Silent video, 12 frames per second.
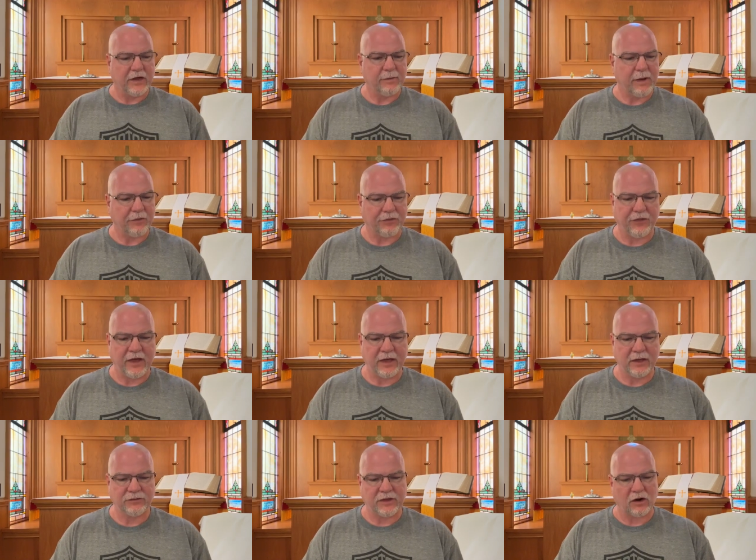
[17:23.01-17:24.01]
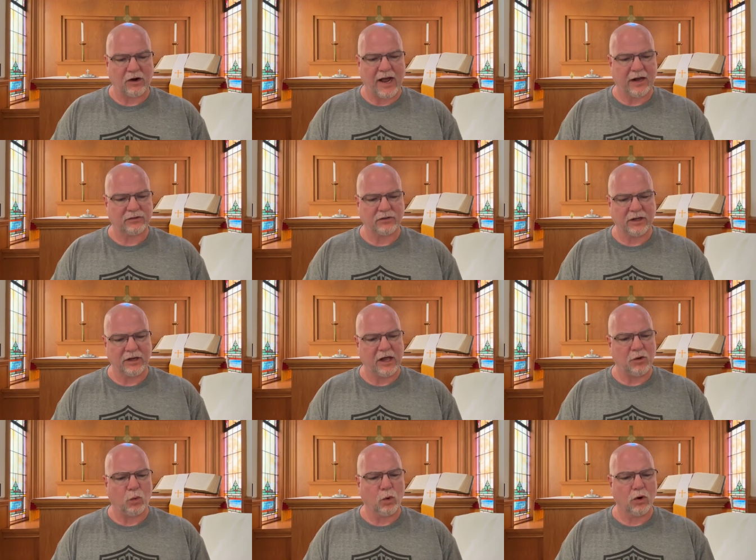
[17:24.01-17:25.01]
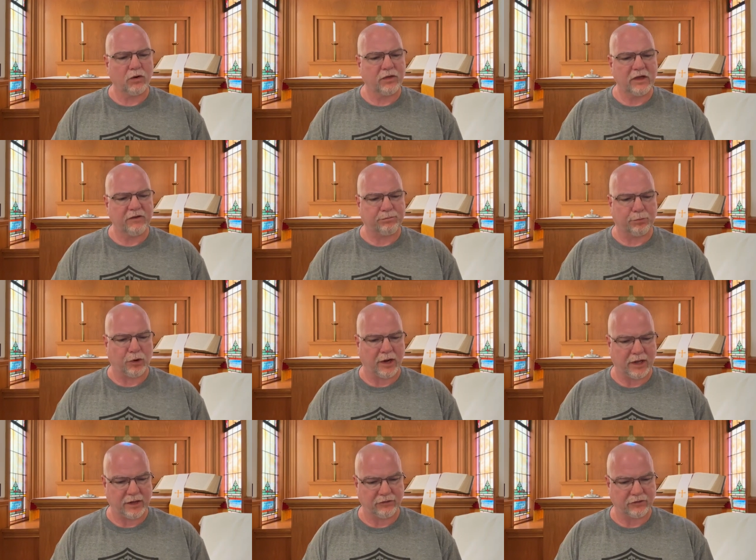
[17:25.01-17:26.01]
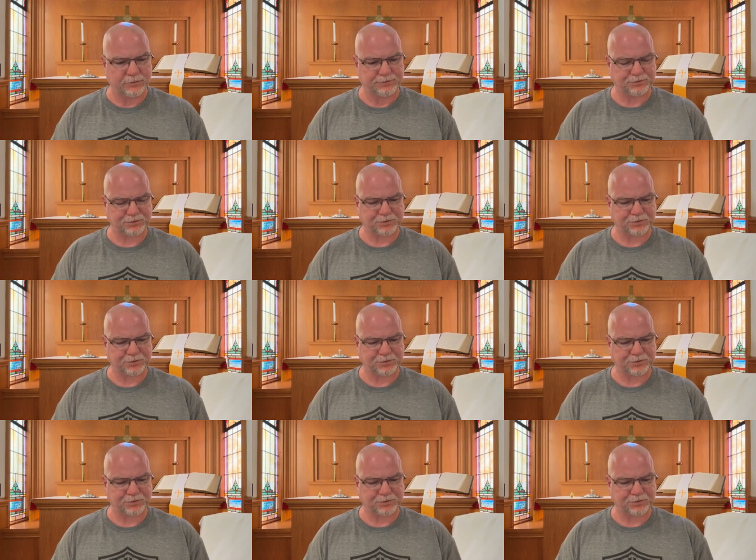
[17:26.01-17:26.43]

Think about things that are excellent and worthy of praise.